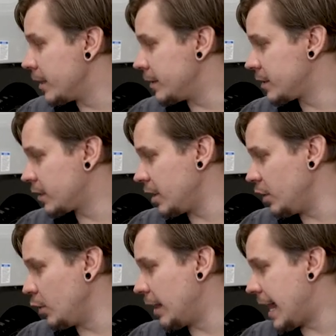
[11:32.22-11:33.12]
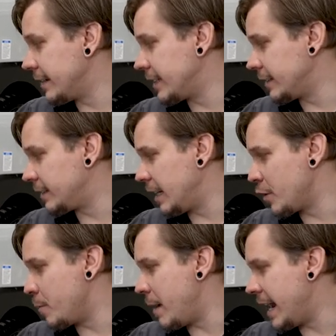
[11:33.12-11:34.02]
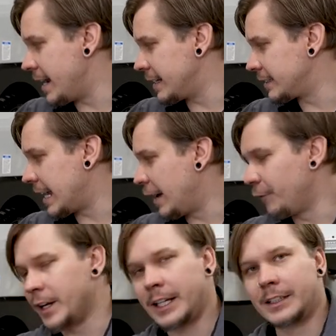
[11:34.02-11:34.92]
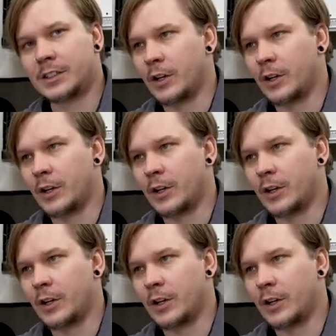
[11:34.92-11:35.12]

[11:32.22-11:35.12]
this is going to utilize a standard bayonet style fitting.